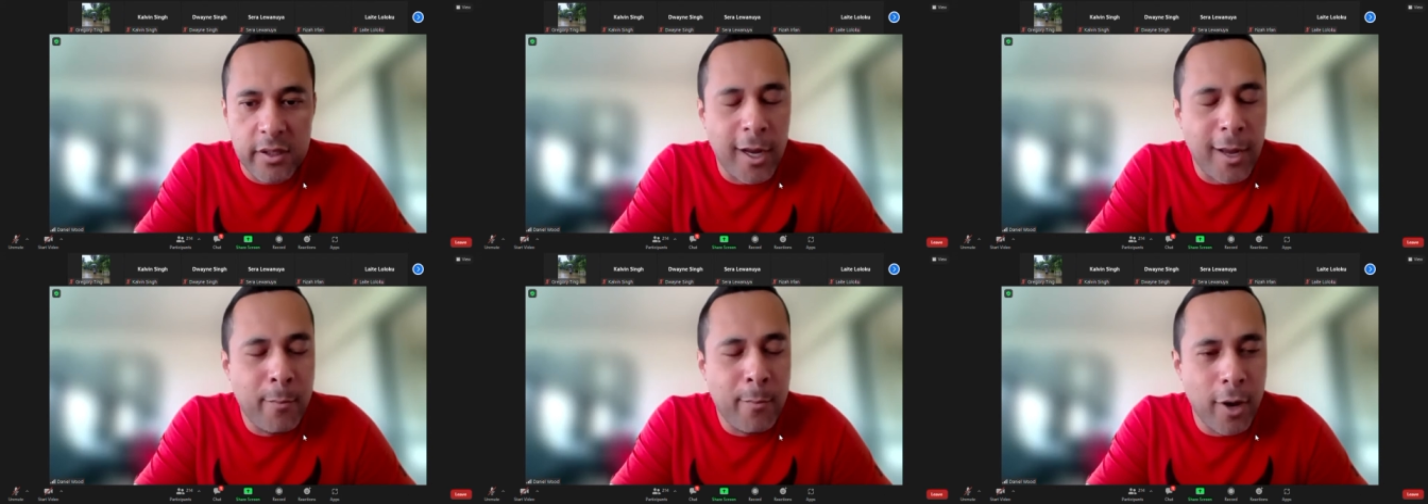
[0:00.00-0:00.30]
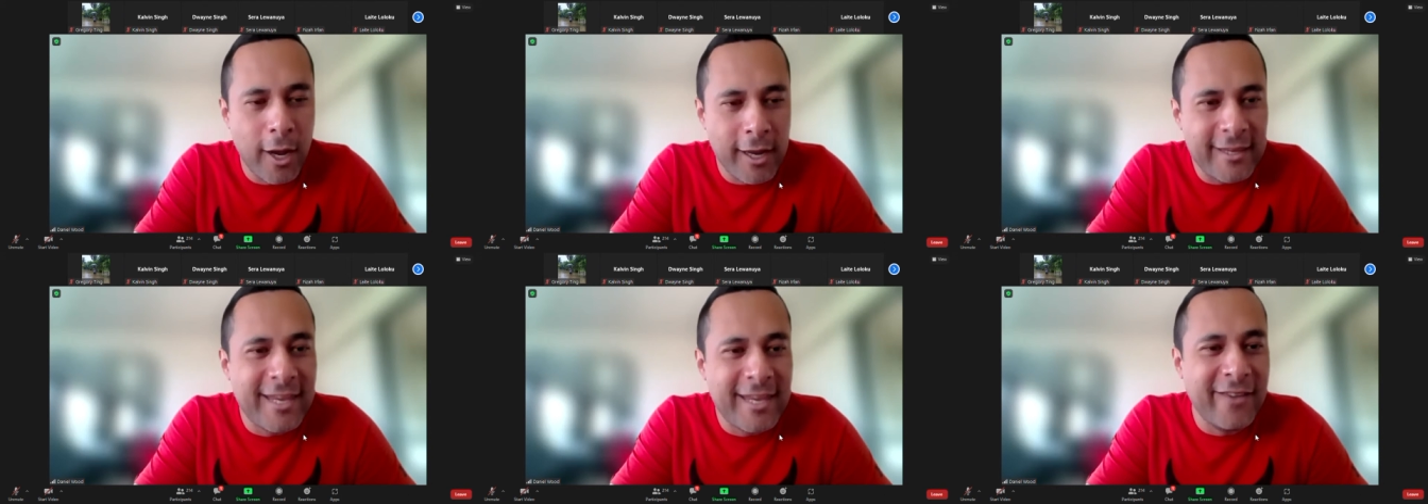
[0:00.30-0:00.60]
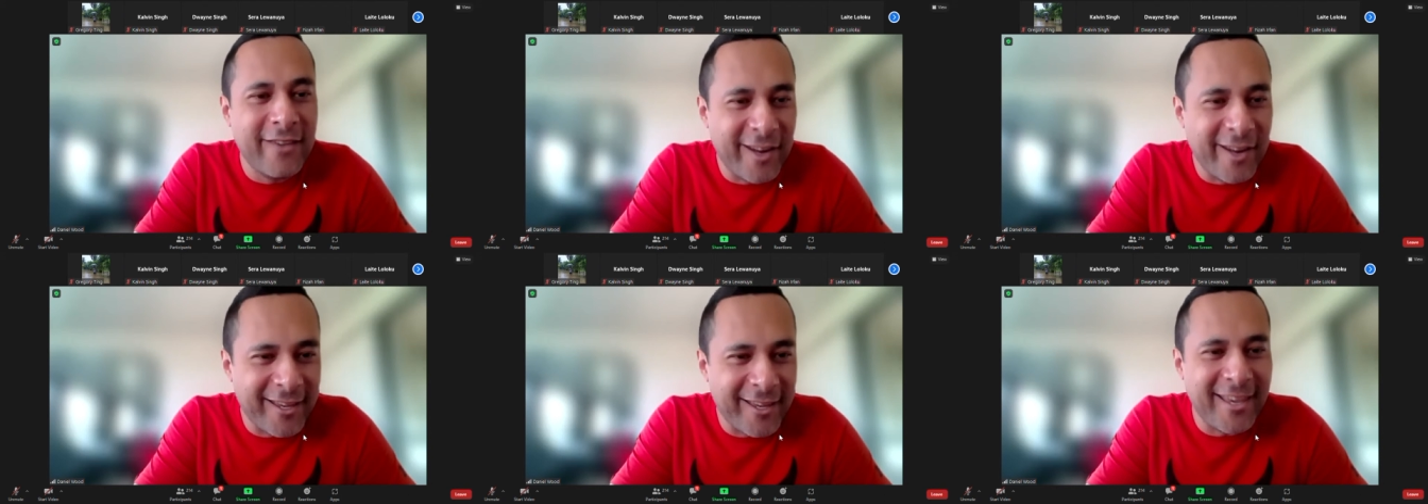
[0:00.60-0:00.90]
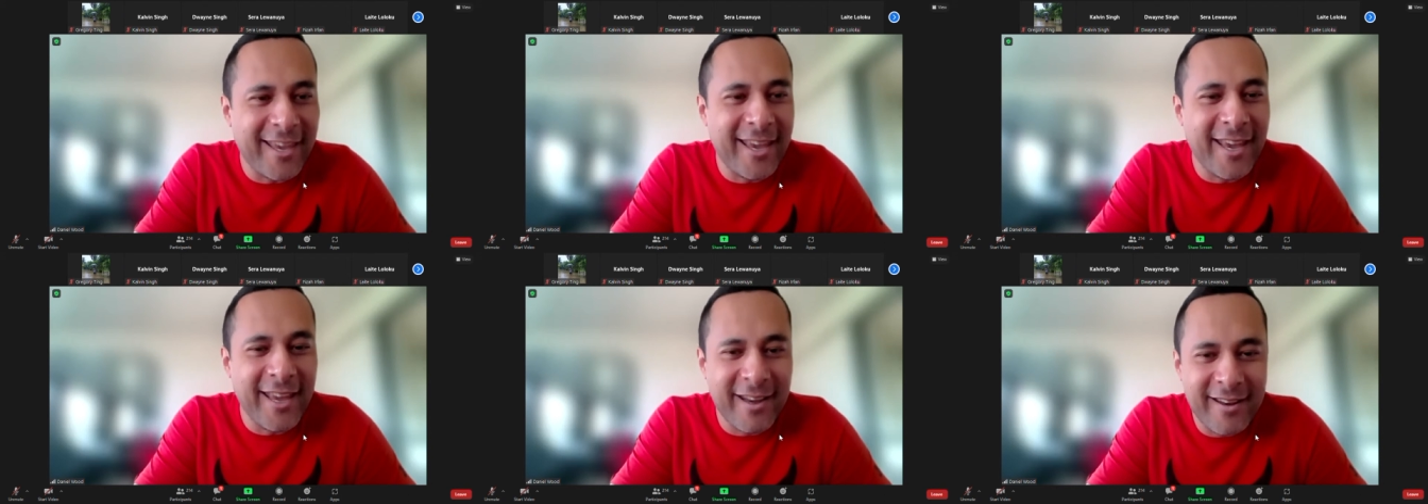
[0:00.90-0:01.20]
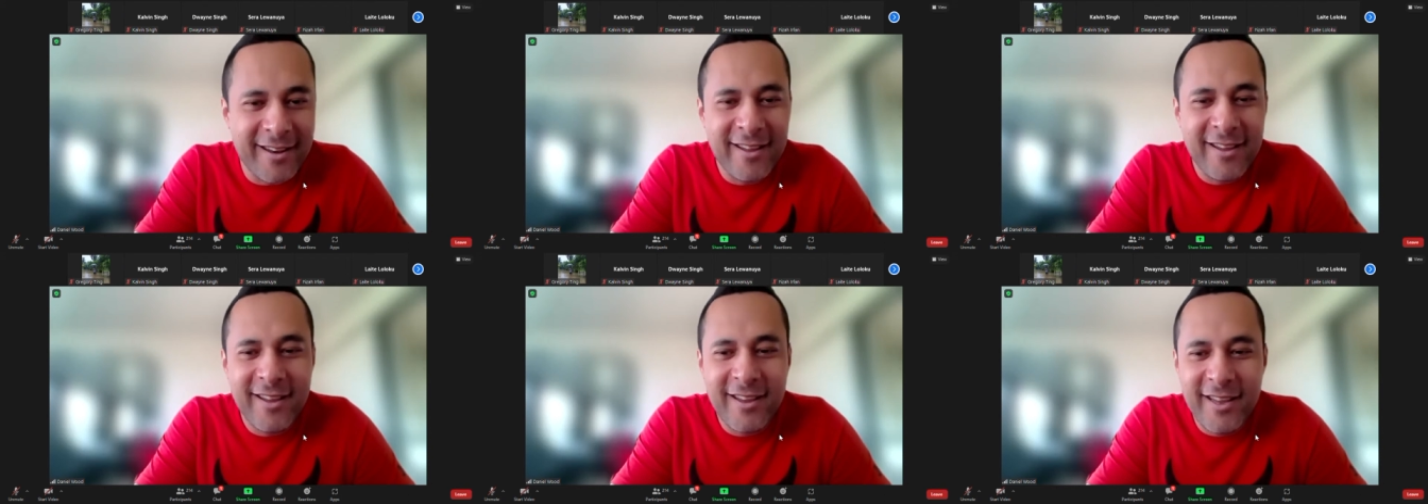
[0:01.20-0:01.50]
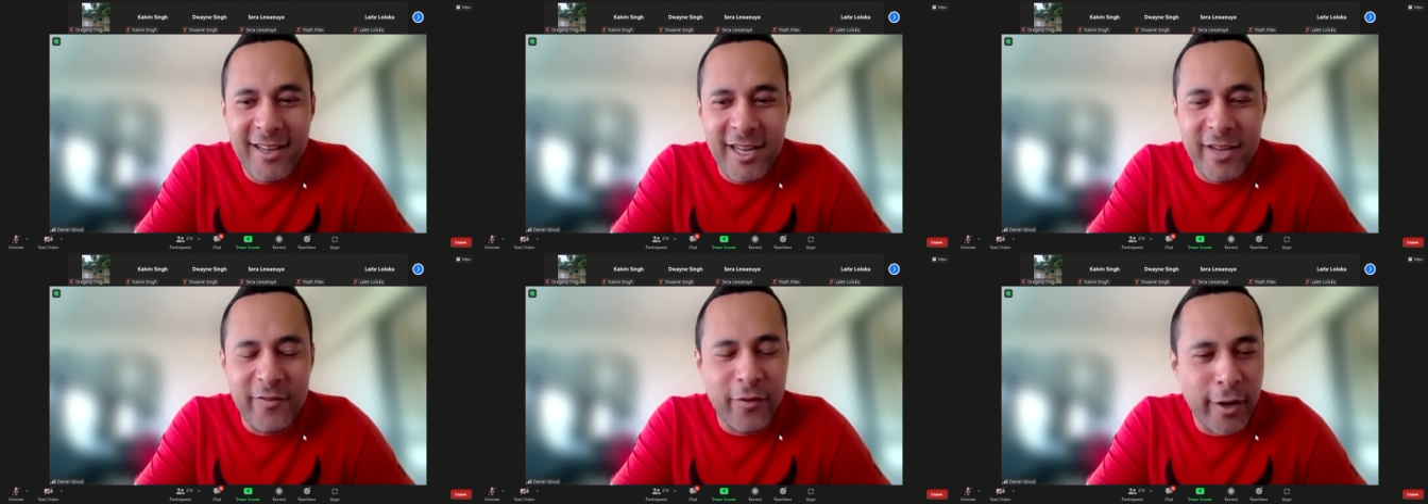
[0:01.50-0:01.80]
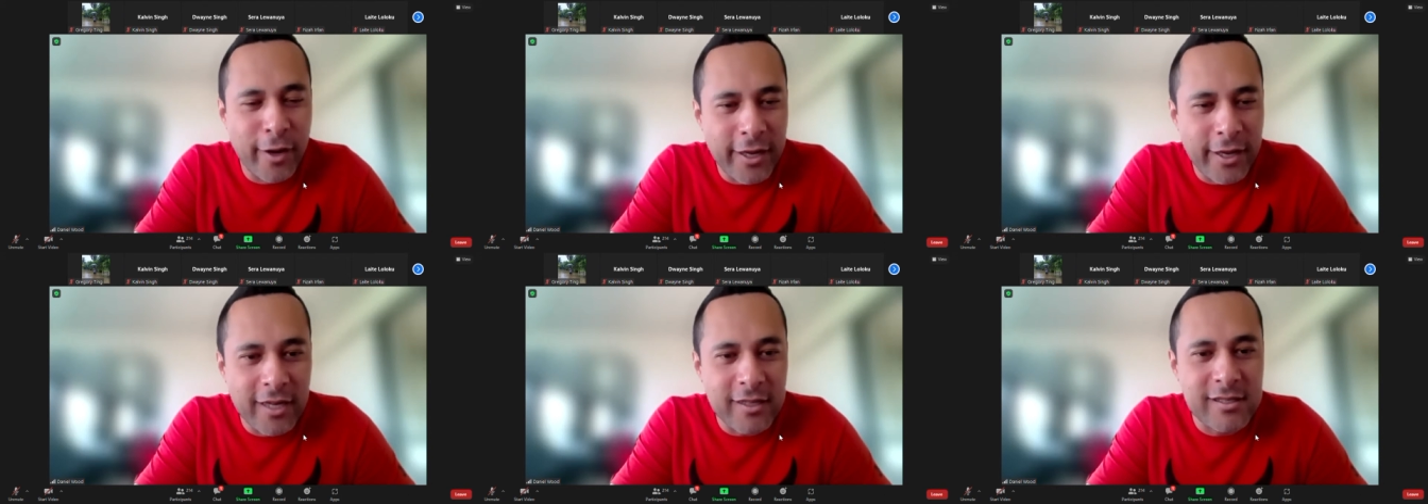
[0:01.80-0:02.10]
I might give it again if
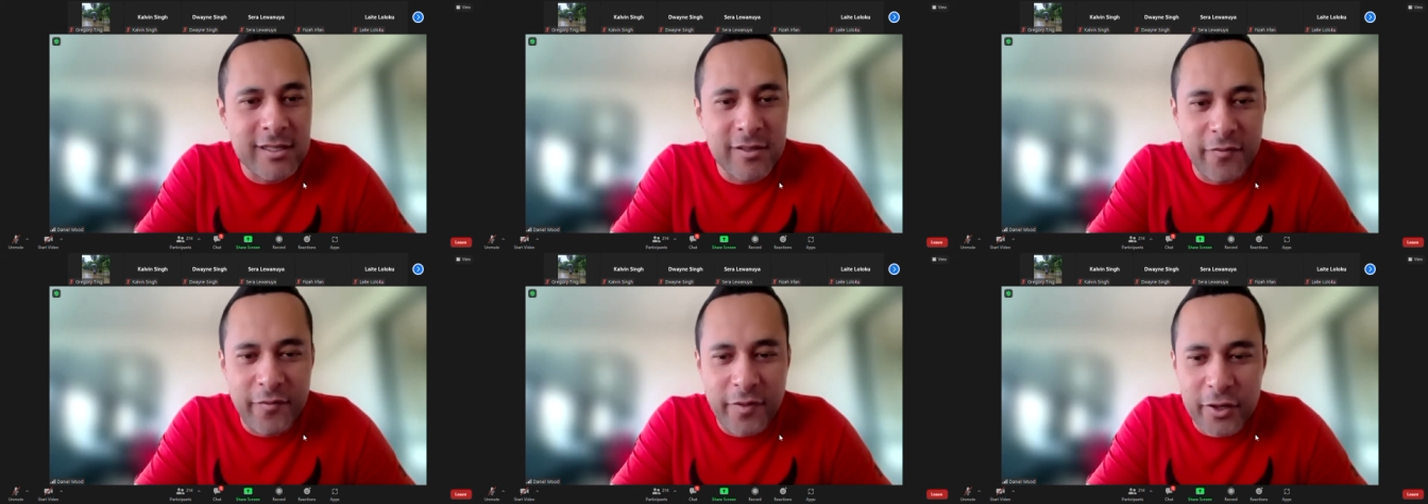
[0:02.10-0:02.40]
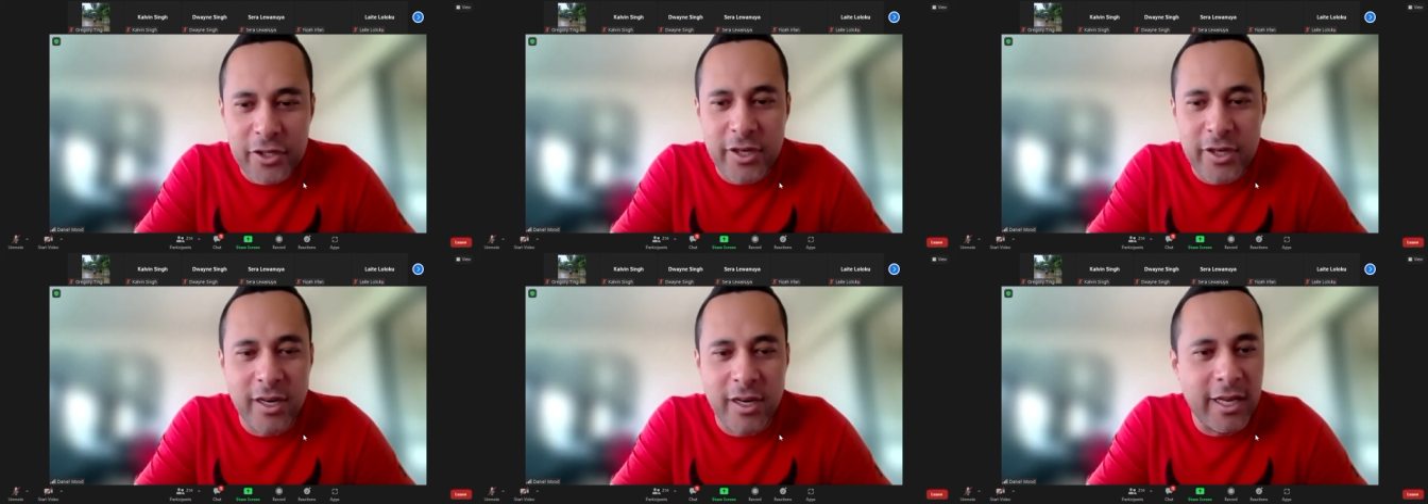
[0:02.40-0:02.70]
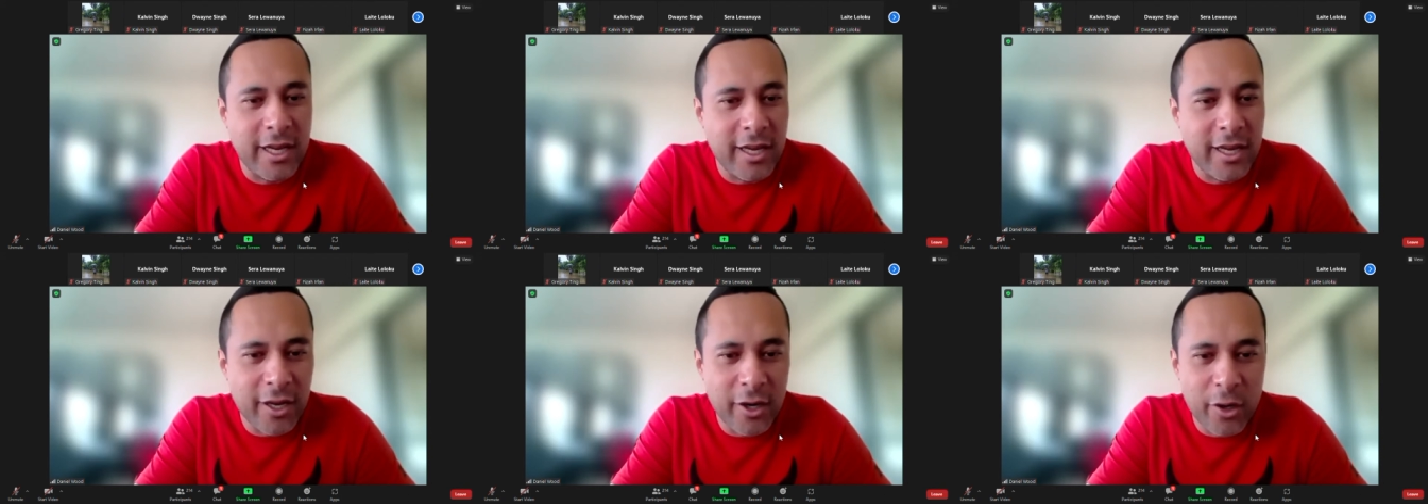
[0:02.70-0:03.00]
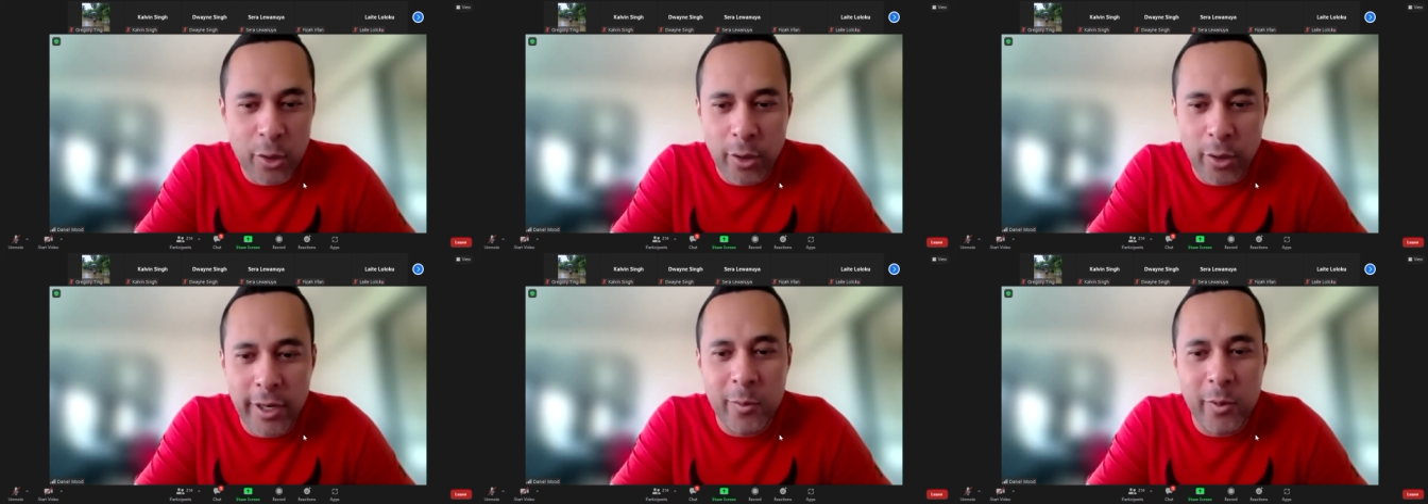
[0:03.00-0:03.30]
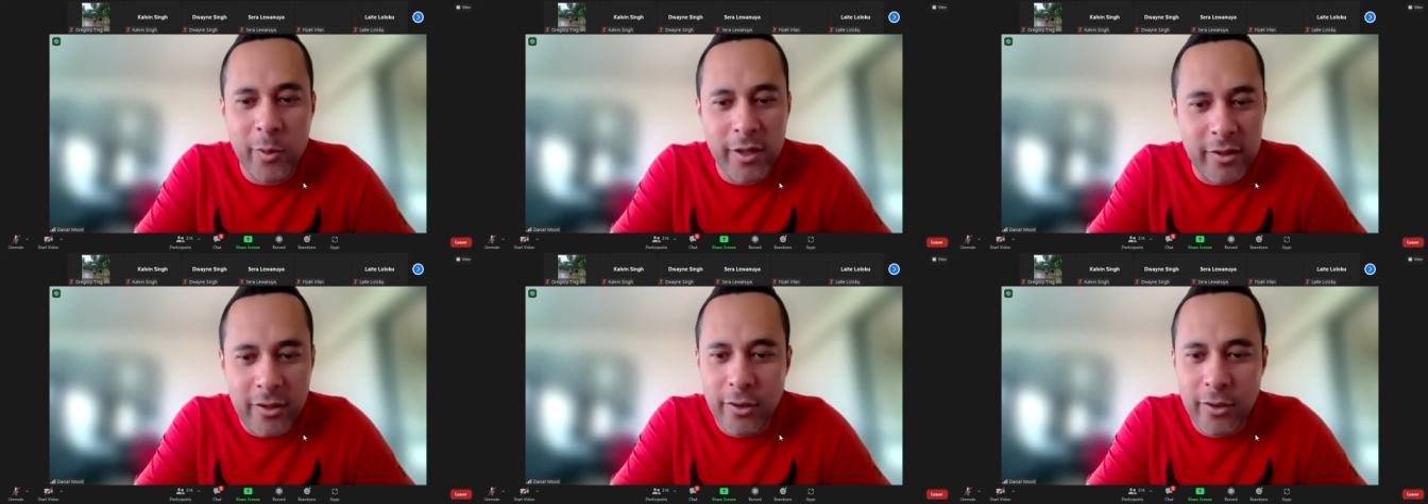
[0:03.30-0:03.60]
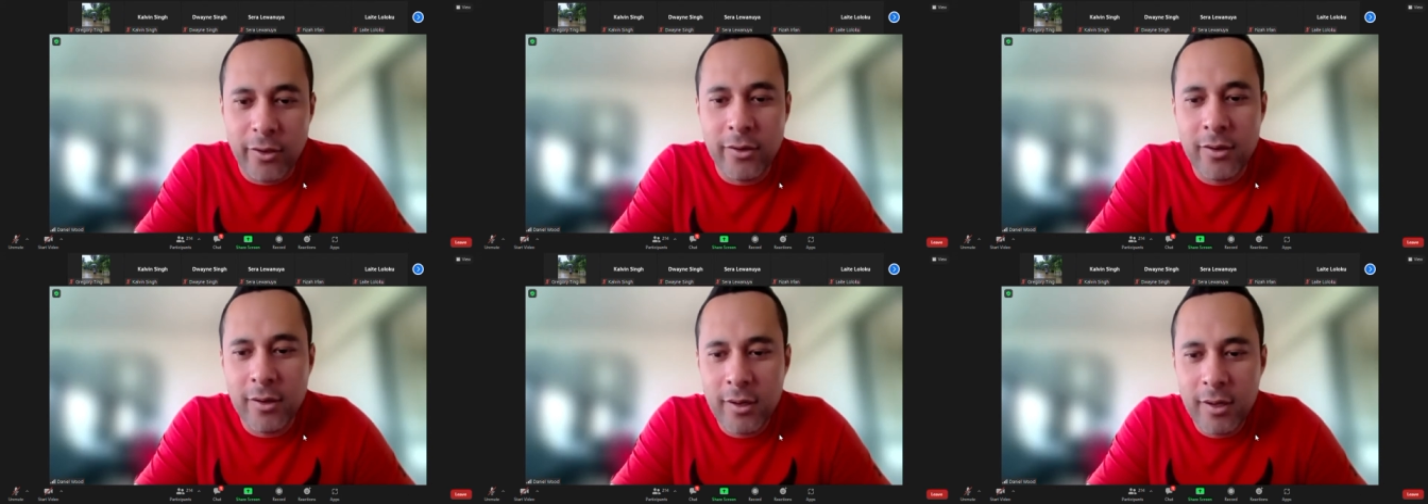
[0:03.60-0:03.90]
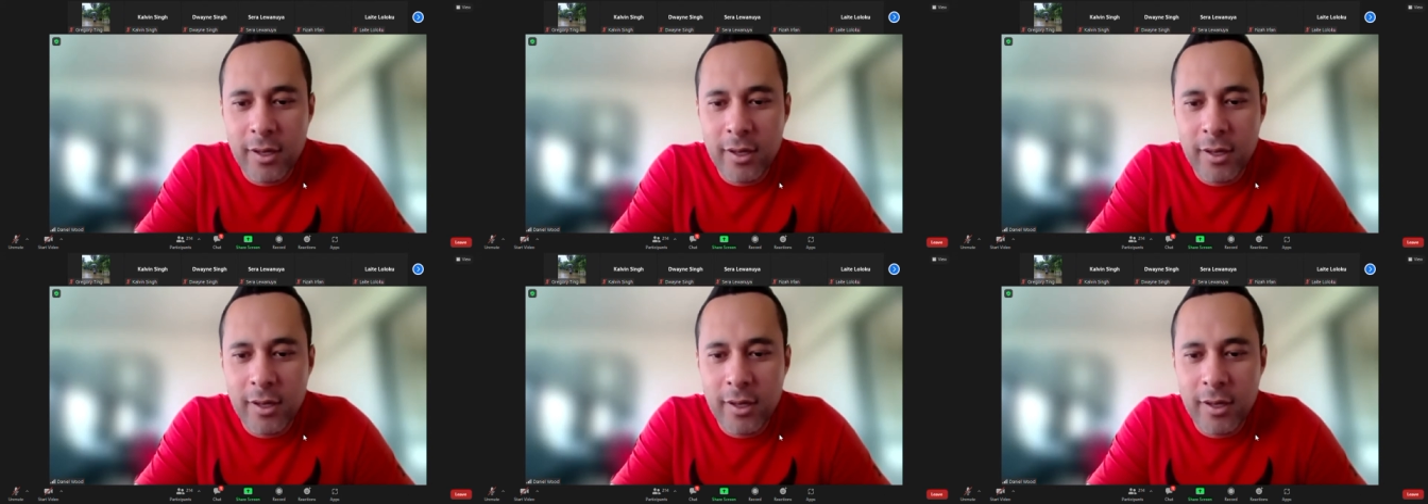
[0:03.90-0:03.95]
I get sufficiently annoyed with you